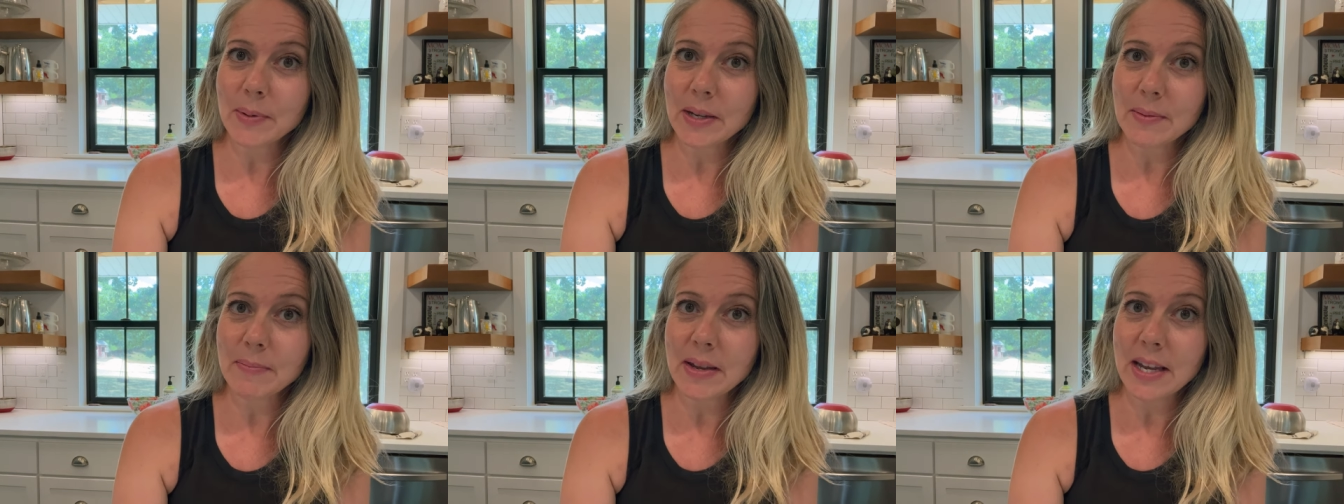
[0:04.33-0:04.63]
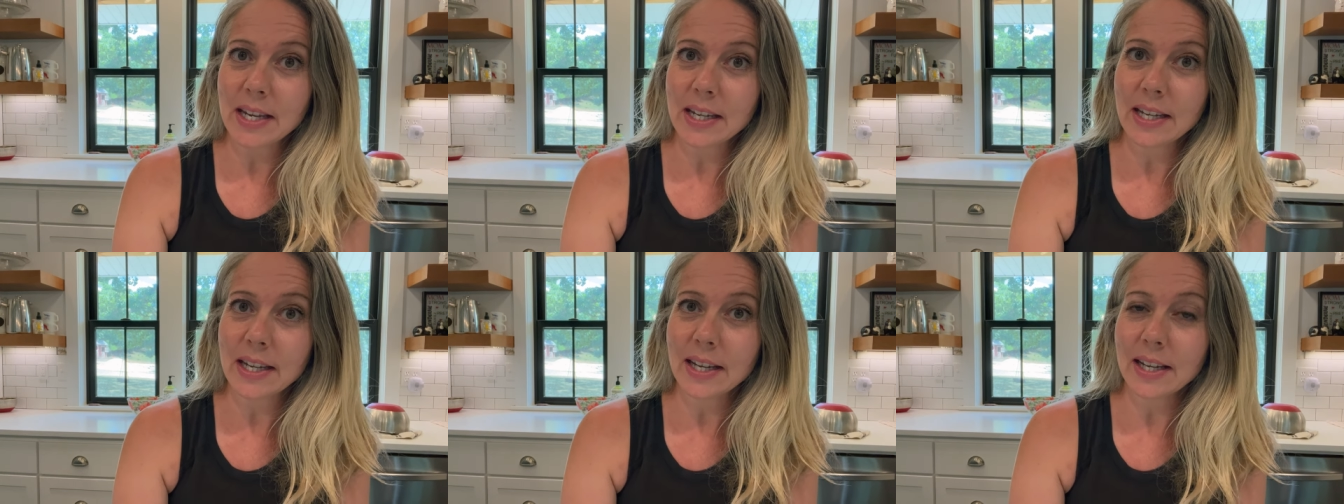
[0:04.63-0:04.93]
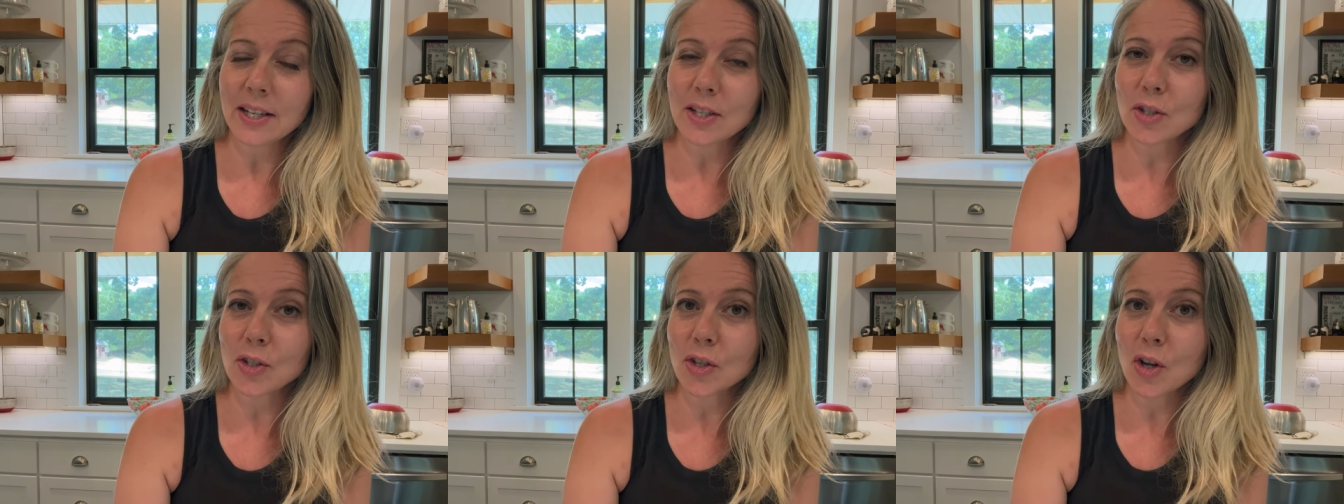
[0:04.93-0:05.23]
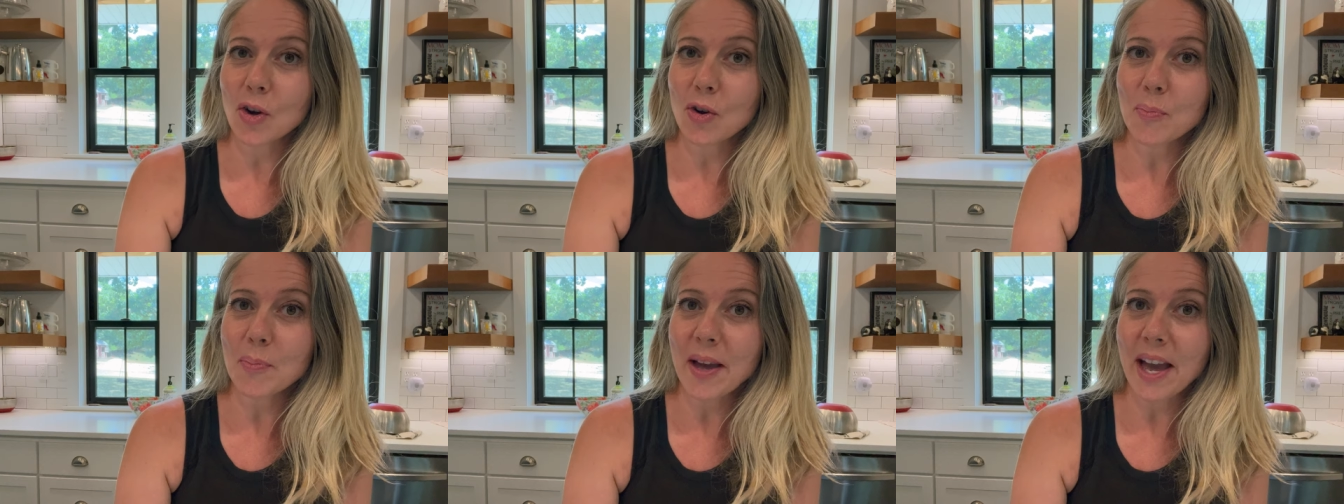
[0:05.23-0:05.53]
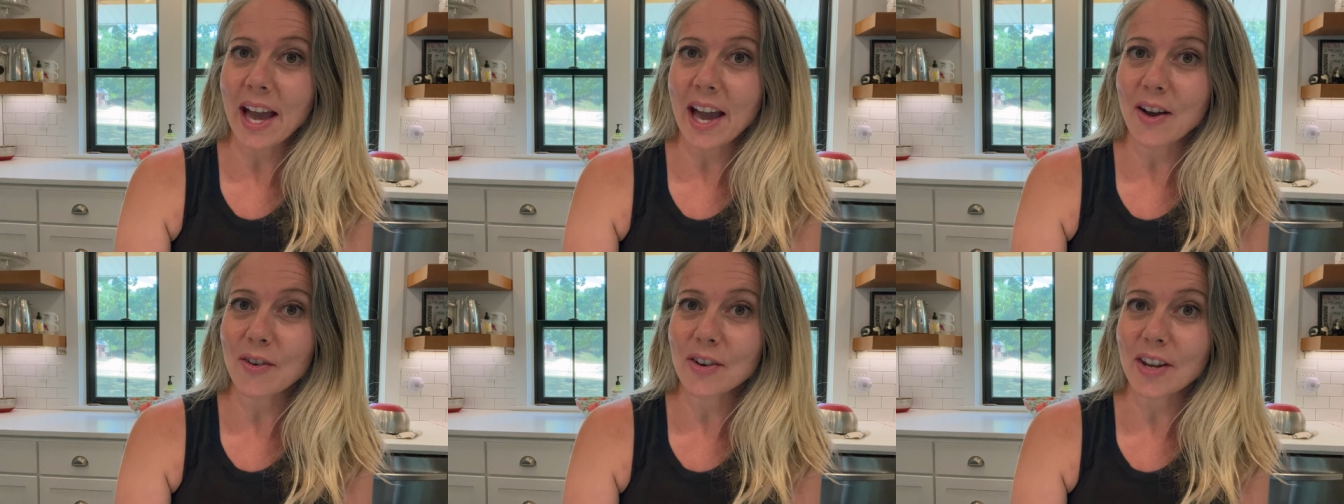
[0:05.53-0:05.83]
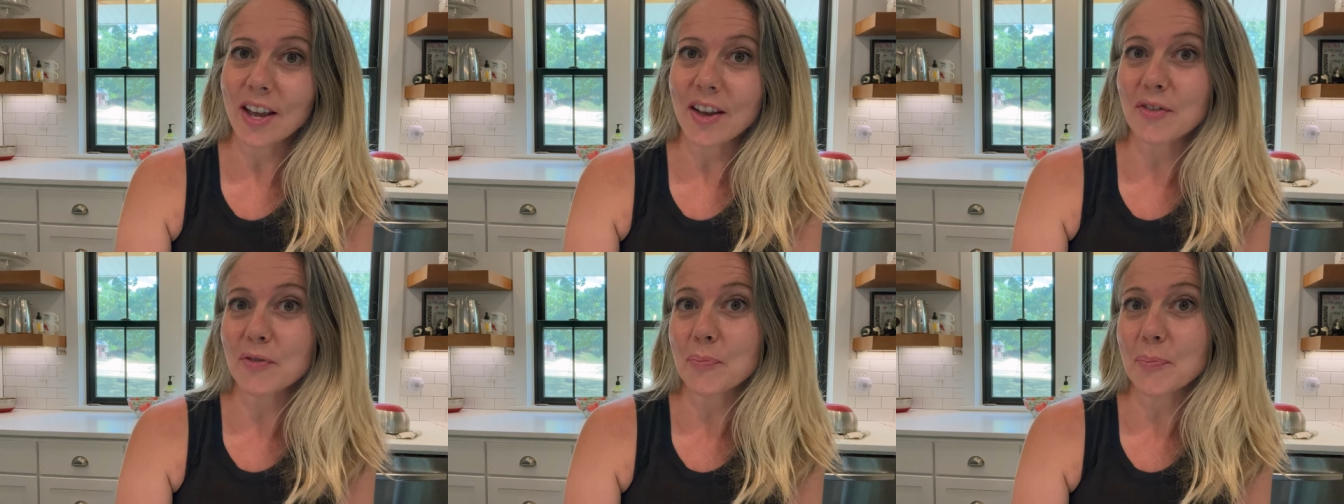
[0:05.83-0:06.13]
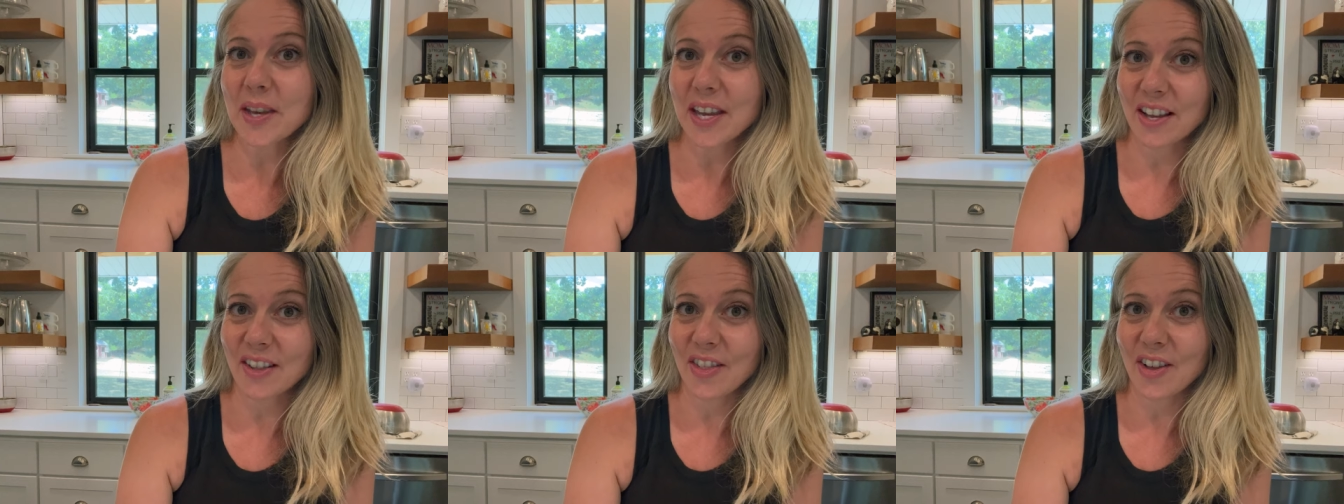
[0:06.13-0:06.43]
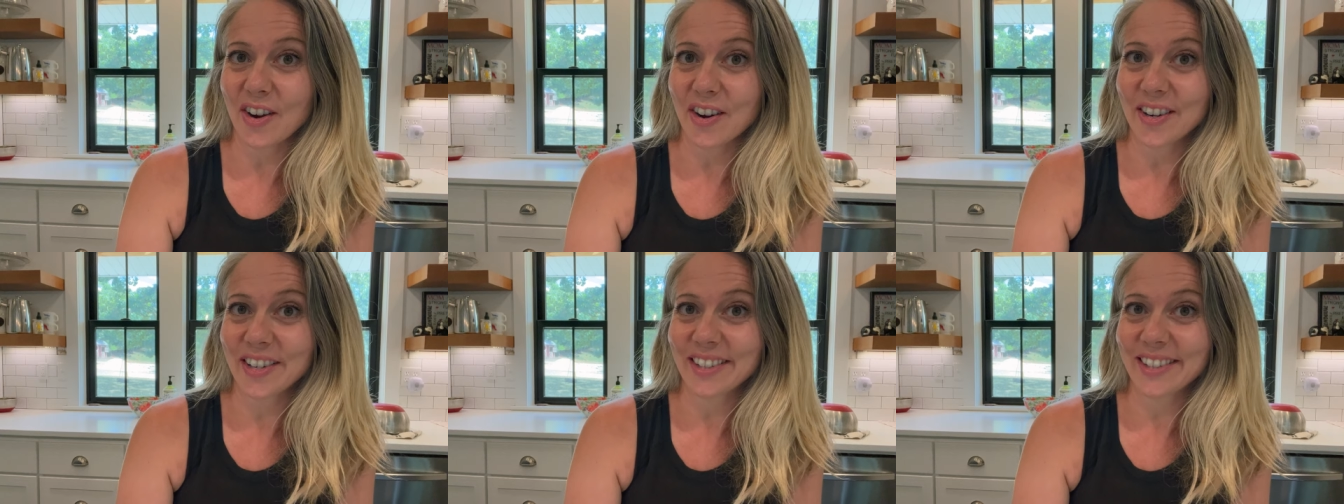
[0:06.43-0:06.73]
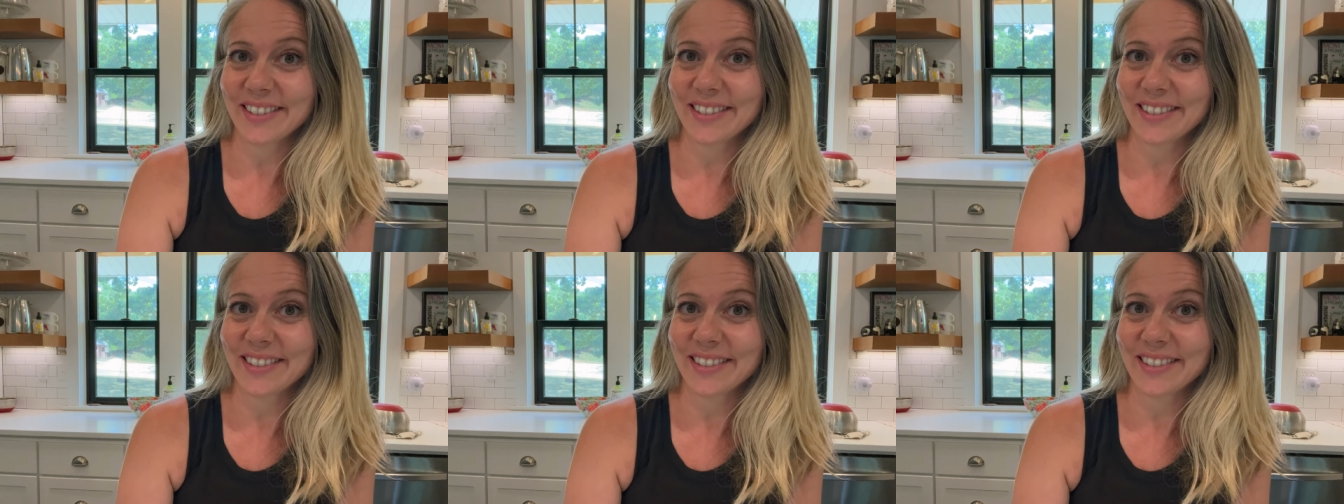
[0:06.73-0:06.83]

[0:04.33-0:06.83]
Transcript: be making soap out of pig lard.